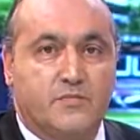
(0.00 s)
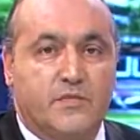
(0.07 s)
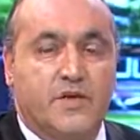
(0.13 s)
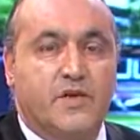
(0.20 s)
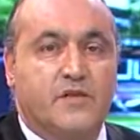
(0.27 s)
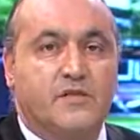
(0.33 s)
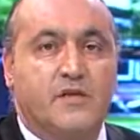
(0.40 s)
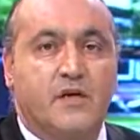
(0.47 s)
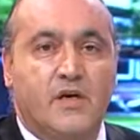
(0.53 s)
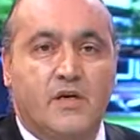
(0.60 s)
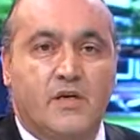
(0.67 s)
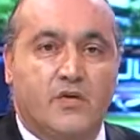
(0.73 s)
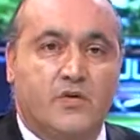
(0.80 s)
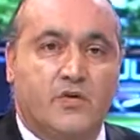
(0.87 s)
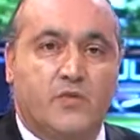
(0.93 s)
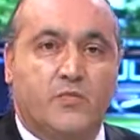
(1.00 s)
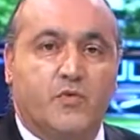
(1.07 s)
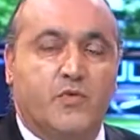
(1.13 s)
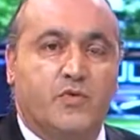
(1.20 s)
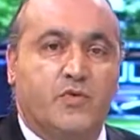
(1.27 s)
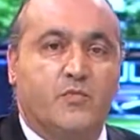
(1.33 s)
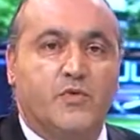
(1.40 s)
based on the
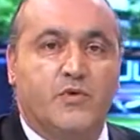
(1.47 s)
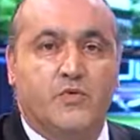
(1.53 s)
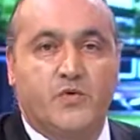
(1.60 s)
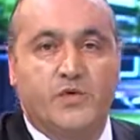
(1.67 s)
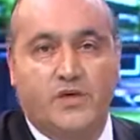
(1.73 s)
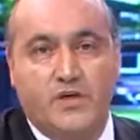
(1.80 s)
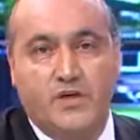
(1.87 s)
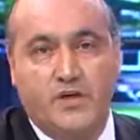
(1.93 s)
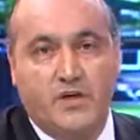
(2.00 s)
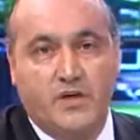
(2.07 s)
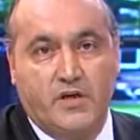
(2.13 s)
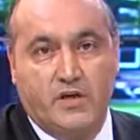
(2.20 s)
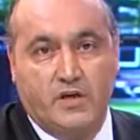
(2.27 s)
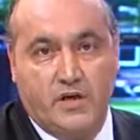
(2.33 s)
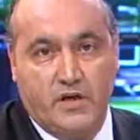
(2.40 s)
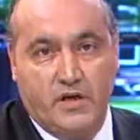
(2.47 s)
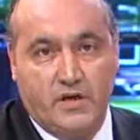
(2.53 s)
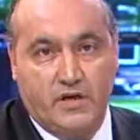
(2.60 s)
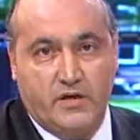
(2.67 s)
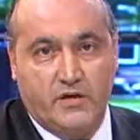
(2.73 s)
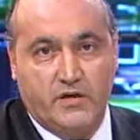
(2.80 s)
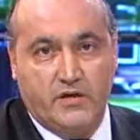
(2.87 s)
border between Leah
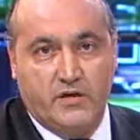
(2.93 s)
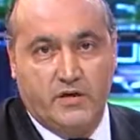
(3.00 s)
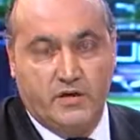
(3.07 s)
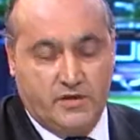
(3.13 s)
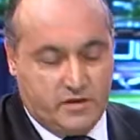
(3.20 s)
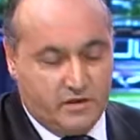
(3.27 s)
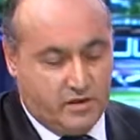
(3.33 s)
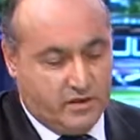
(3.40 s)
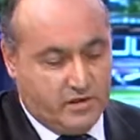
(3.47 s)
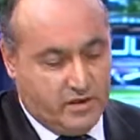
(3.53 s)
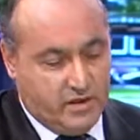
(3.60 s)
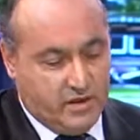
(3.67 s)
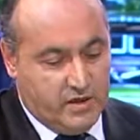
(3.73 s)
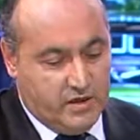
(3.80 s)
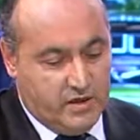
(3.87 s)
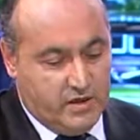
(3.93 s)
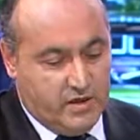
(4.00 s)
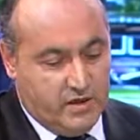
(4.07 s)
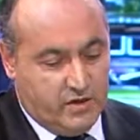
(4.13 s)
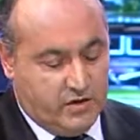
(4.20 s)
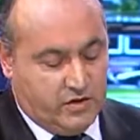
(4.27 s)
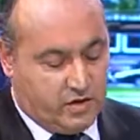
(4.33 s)
and Nashar.
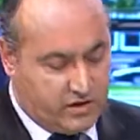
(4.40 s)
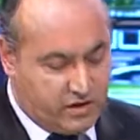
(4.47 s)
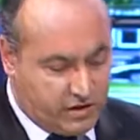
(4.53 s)
Dr.